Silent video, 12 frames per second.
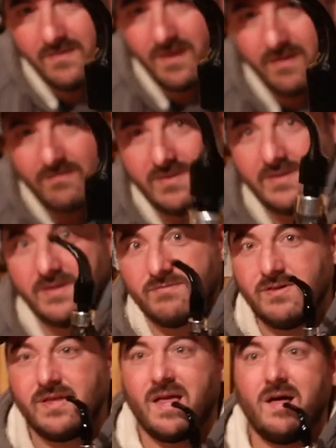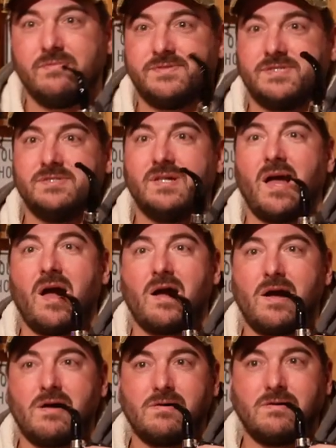it really helps,
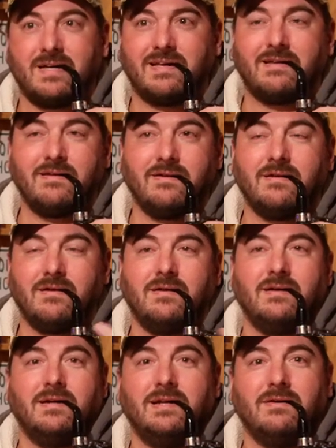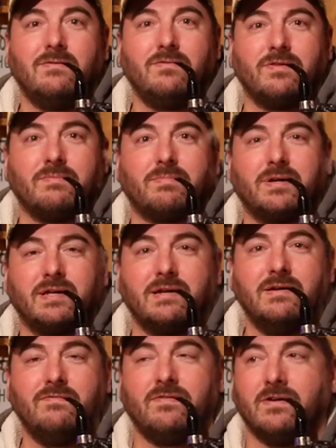like, it holds it pretty
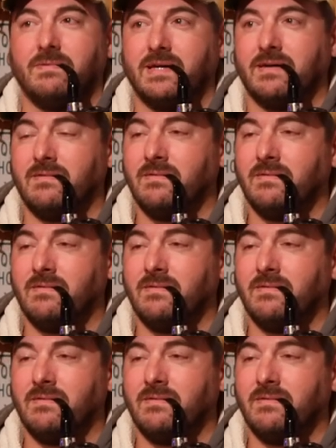good for me.